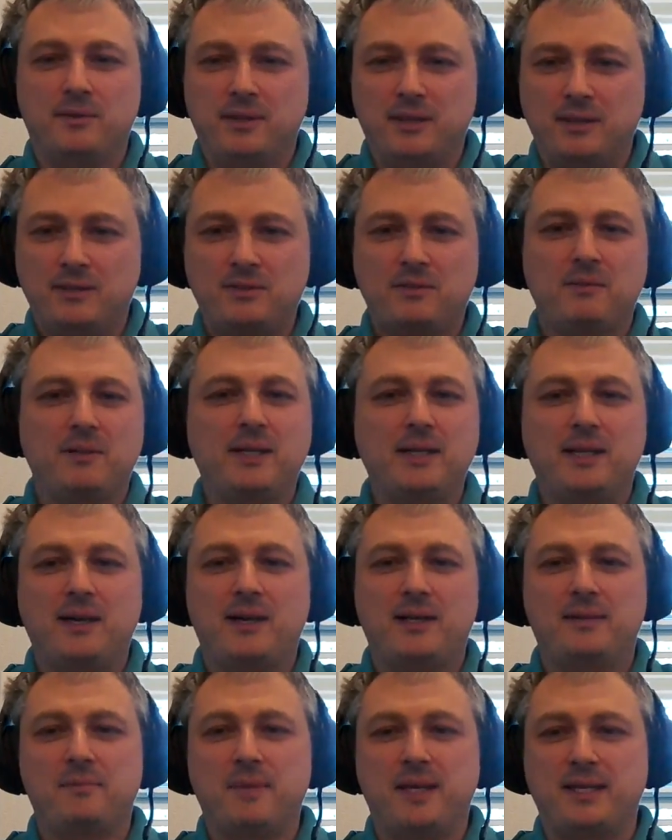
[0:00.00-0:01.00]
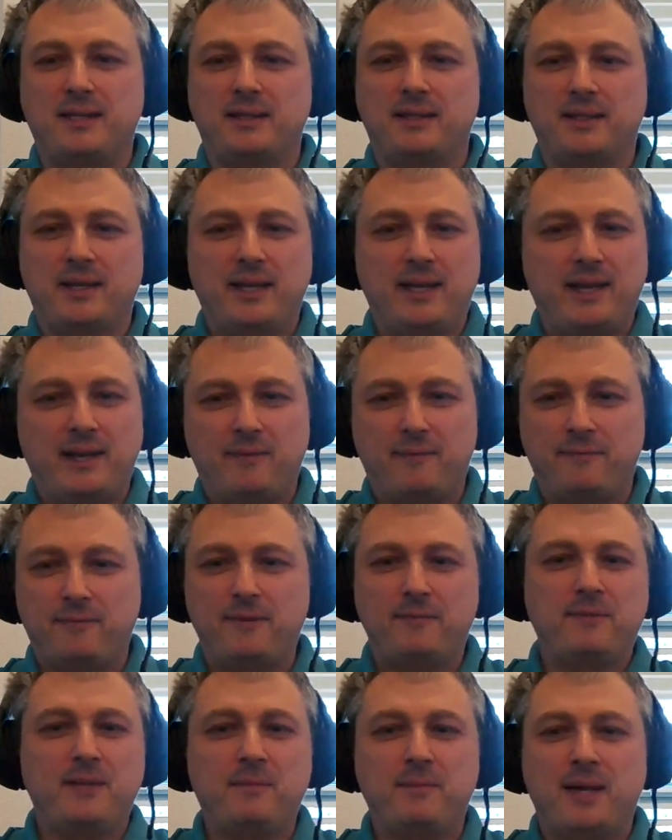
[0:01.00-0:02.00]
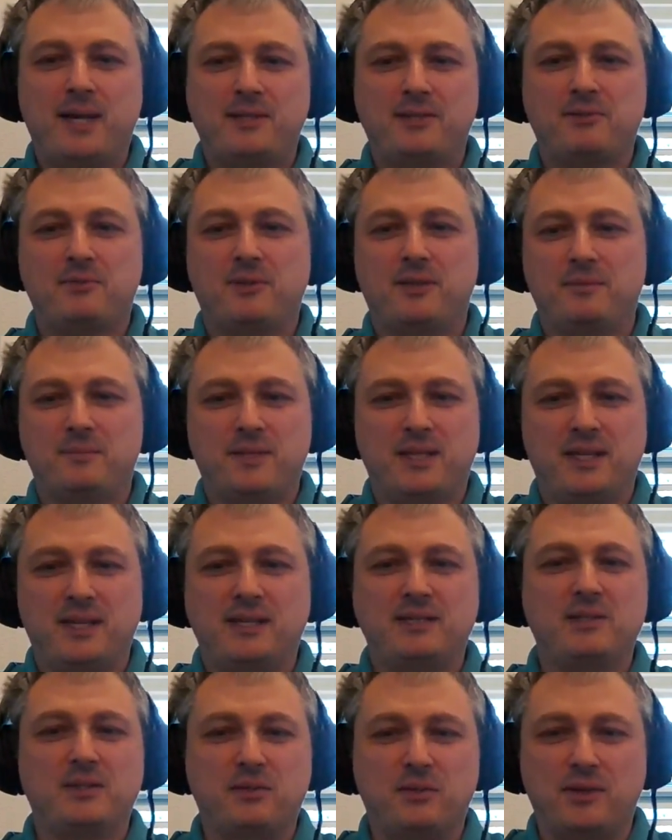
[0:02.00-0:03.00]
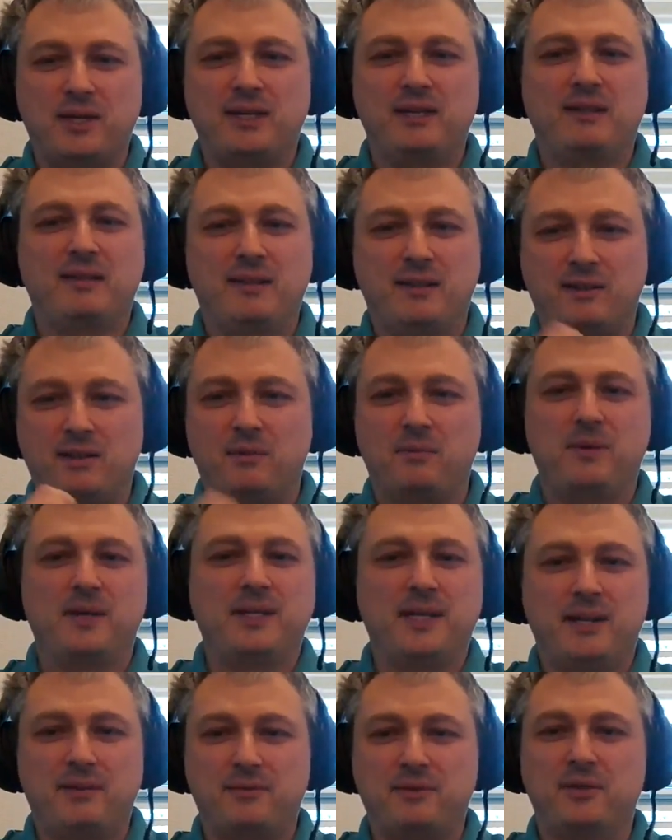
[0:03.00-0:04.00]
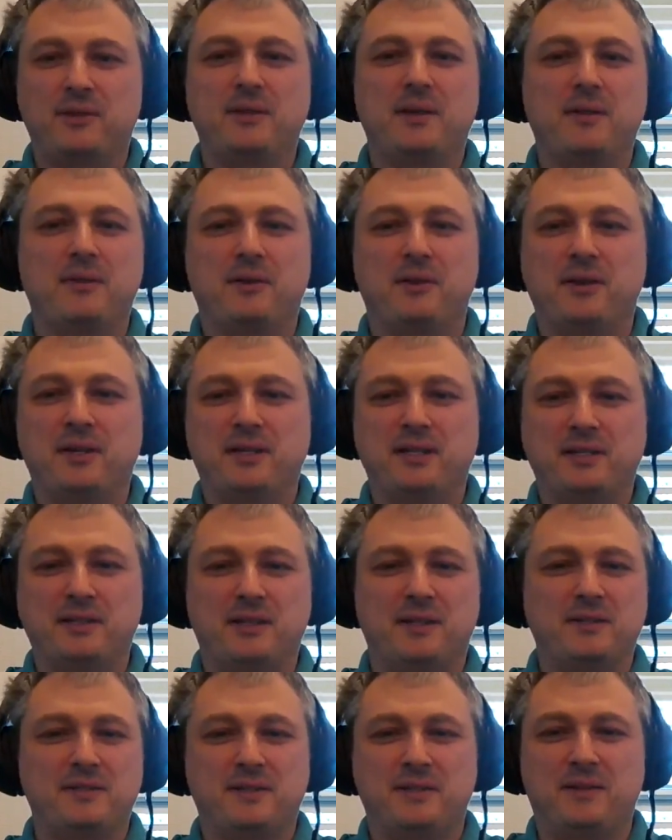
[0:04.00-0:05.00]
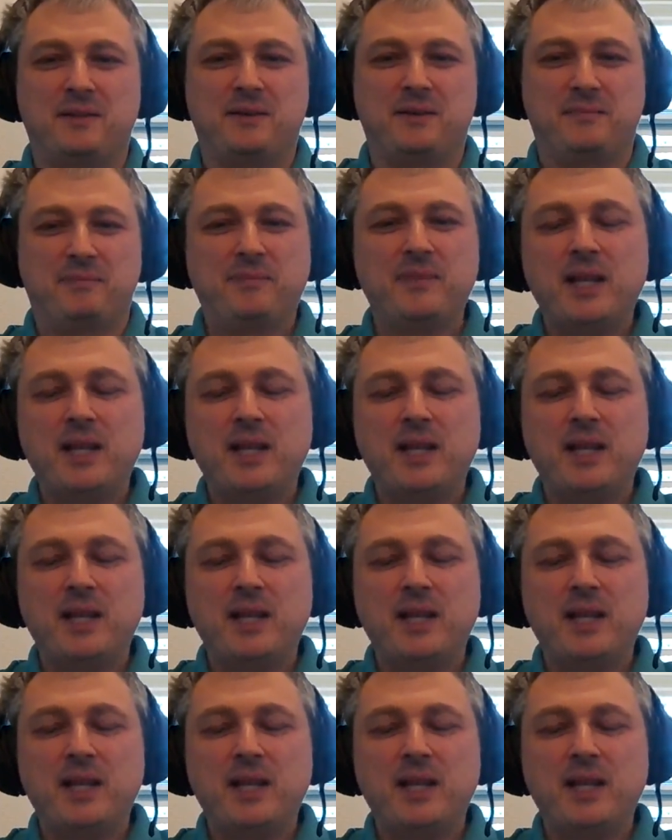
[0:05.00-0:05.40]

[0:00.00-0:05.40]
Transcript: It's already automated. I have 50 batch scripts, and I just go ahead and click on one after another, and it does it all.